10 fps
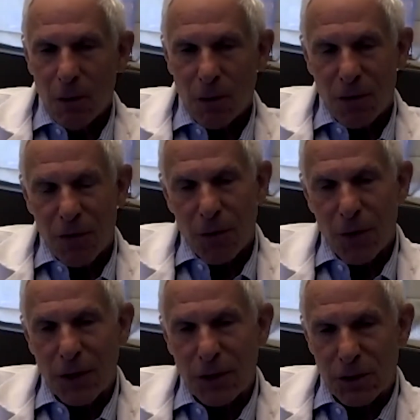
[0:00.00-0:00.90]
were
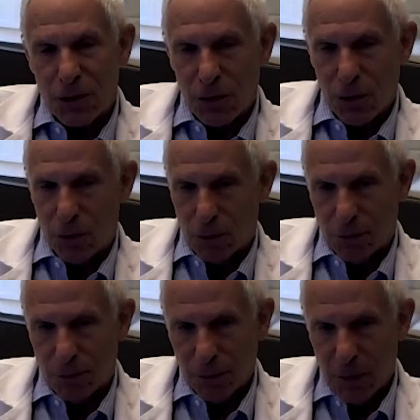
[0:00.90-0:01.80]
32.
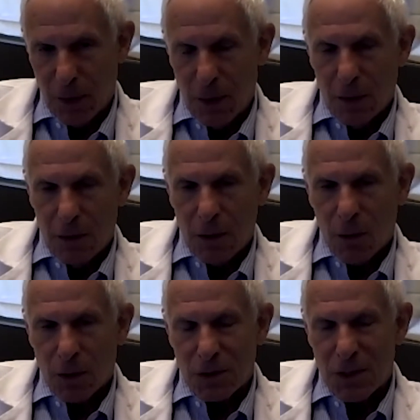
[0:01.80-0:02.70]

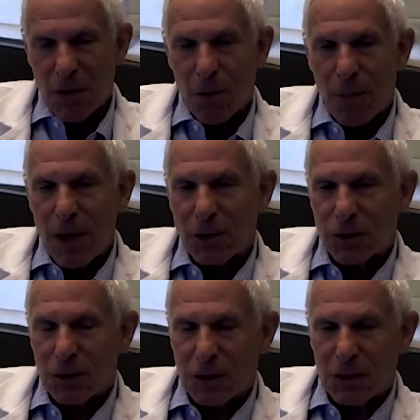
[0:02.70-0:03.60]
There were several
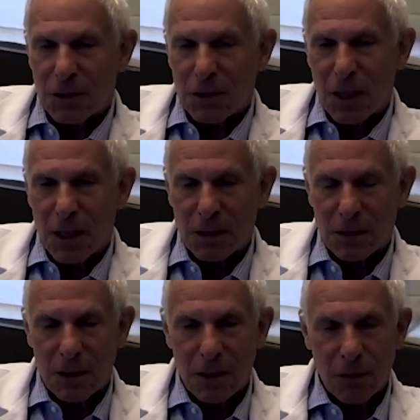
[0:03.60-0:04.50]
patients
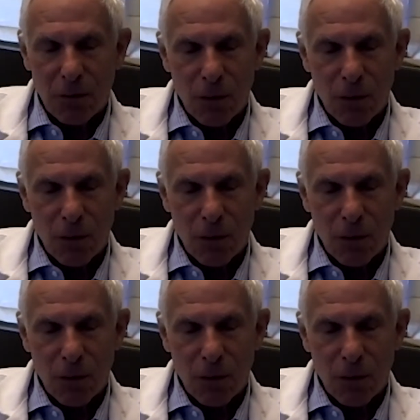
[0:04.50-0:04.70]
that uh,